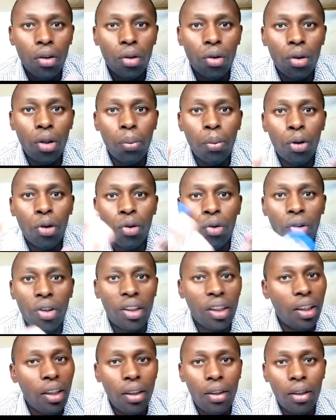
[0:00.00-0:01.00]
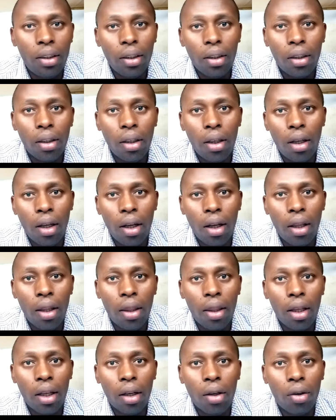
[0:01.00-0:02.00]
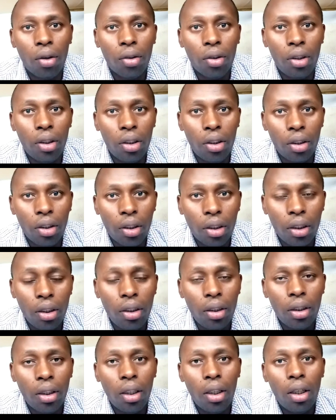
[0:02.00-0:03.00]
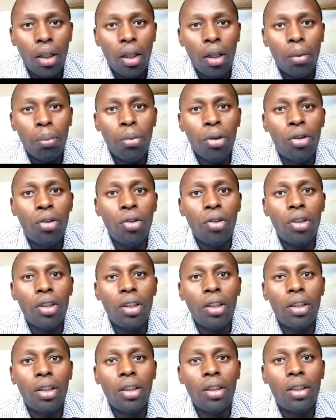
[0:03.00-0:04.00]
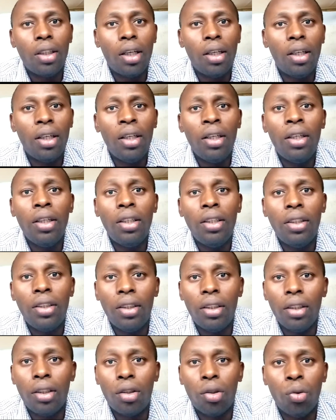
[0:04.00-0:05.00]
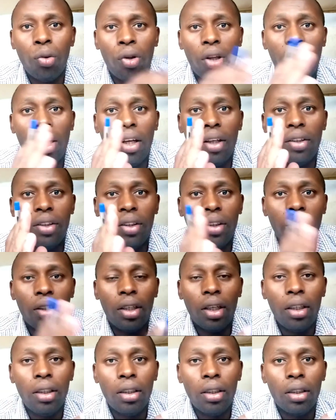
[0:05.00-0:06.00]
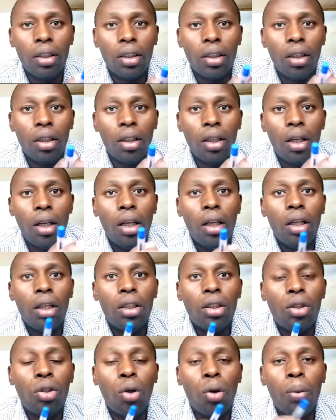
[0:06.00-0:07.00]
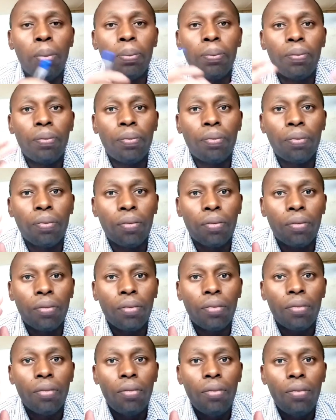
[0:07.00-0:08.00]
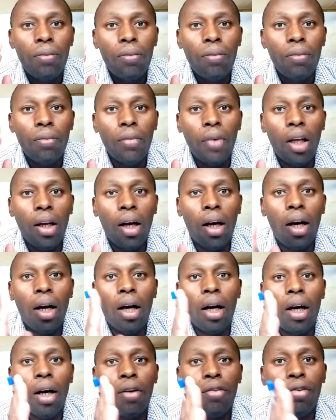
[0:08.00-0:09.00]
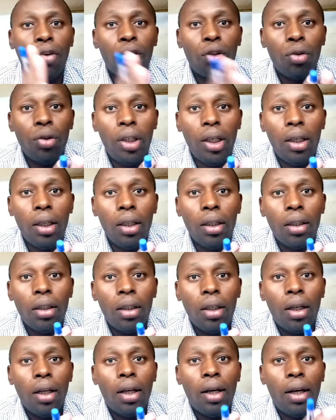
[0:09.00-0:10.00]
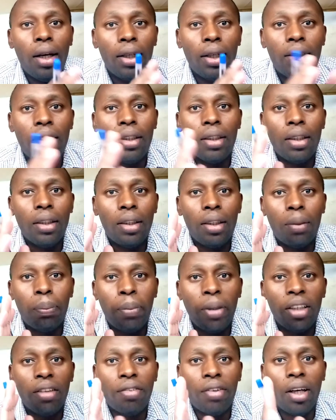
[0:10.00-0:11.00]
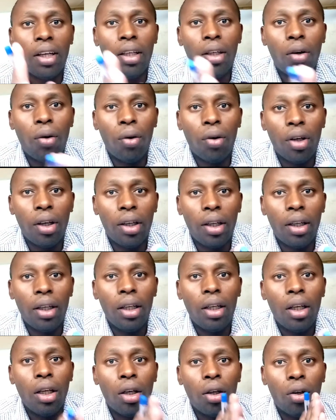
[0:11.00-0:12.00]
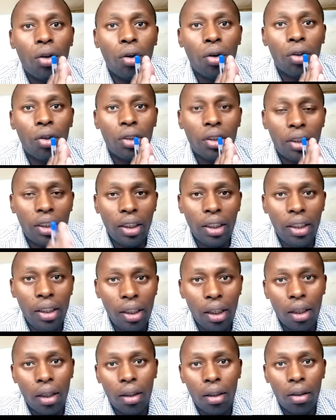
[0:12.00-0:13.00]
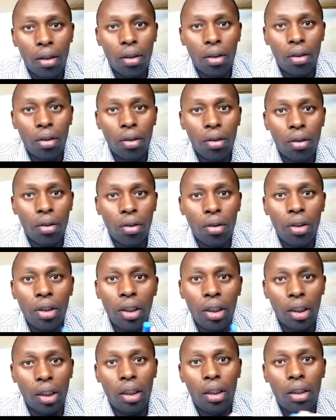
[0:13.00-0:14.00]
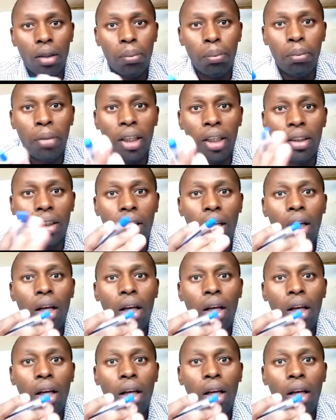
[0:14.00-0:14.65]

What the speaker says: able to treat the coccidiosis, because it is a deadly disease to the chickens. So for today, let's specify on the coccidia only, but